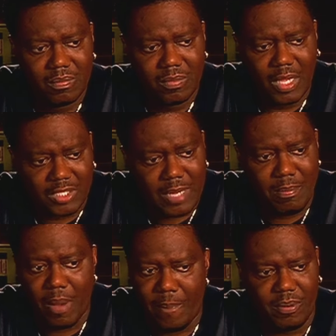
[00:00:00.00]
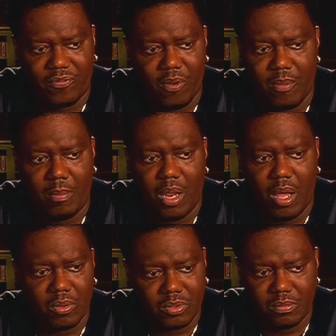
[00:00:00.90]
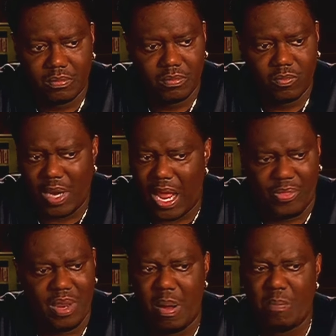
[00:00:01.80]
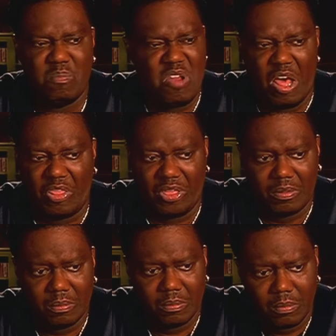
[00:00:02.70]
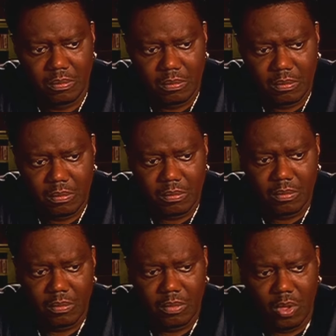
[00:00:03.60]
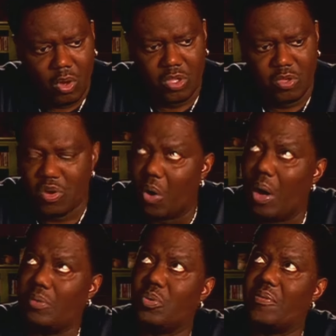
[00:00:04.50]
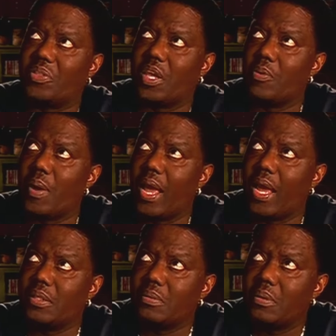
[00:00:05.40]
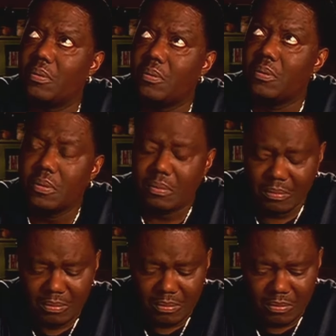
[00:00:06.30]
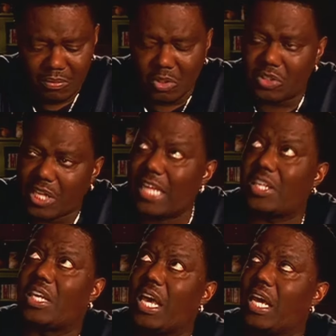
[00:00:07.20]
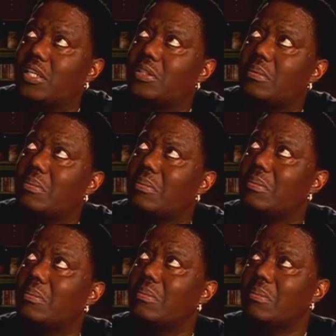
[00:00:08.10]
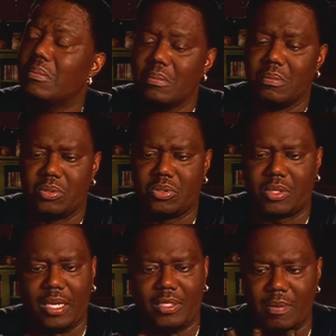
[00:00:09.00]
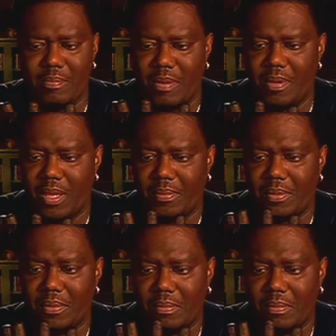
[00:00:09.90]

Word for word: They take my babies from me, I'm lost. Without them, I'm nothing. Lord, you know I do everything you ask. You can take the kids, you can't take my babies.